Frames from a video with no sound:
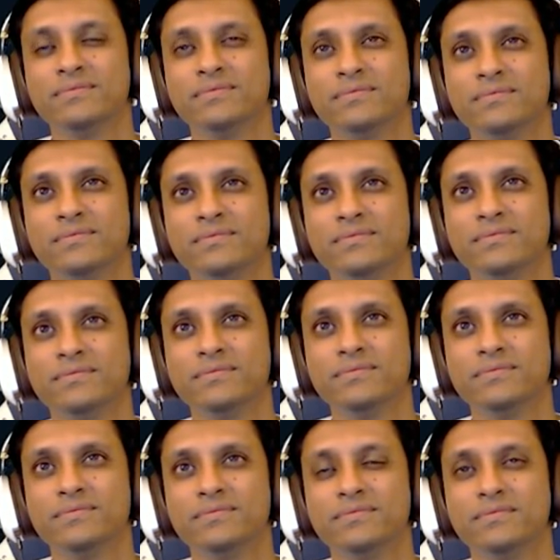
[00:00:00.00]

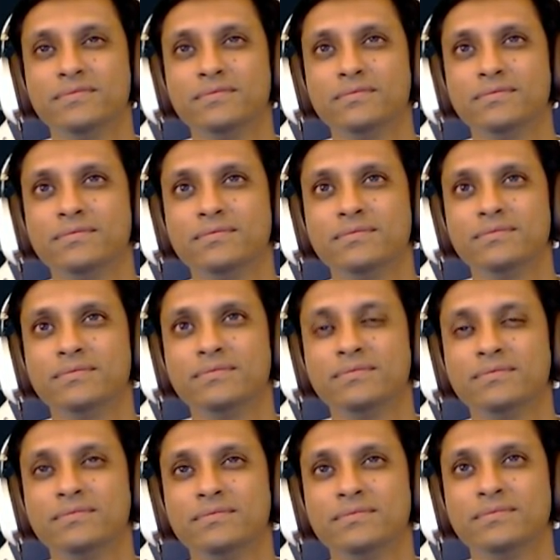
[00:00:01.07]

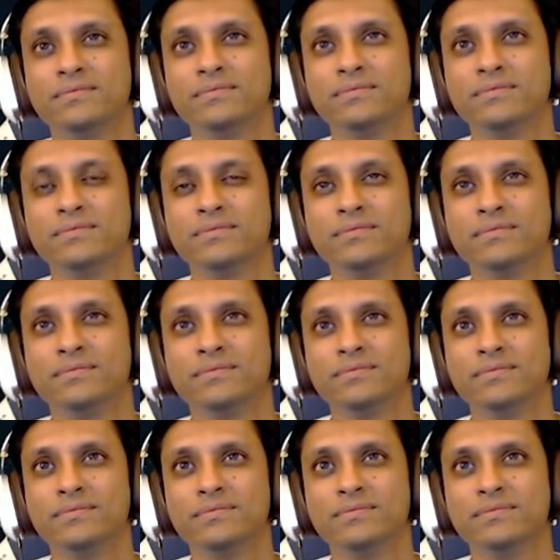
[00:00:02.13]

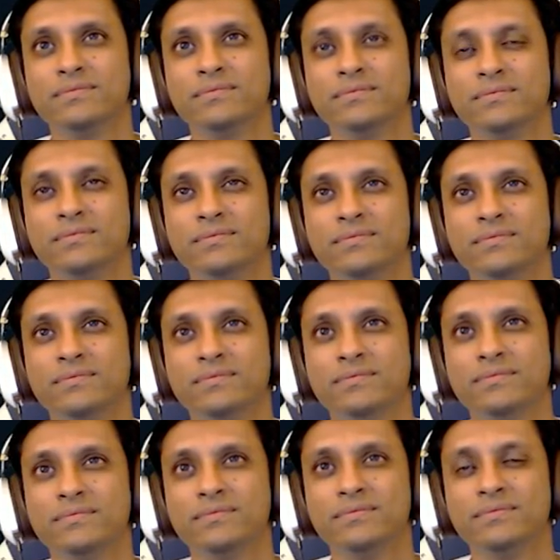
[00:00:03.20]

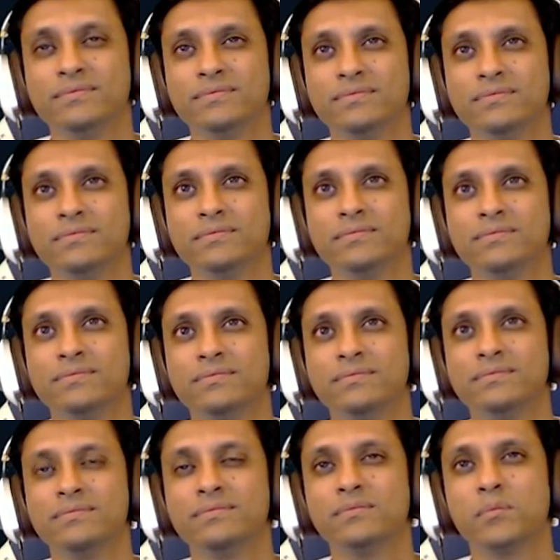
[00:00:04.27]

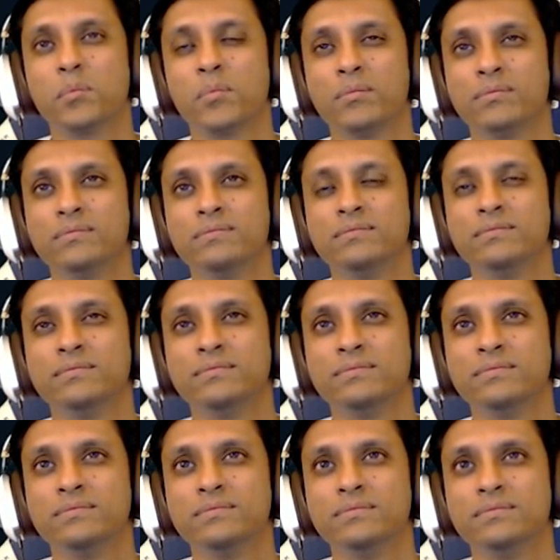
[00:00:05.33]

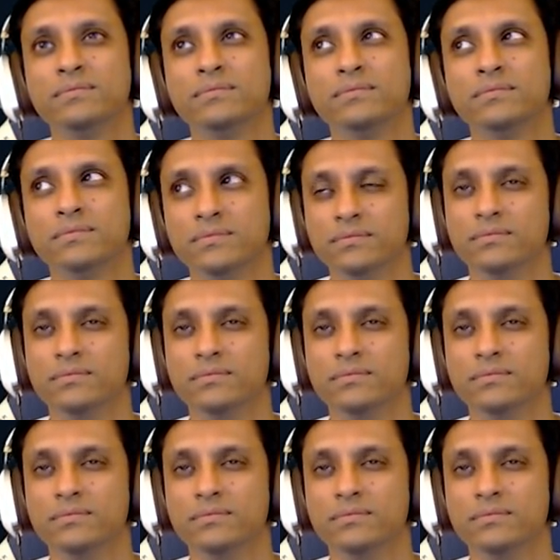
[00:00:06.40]
No words are spoken by the person on screen.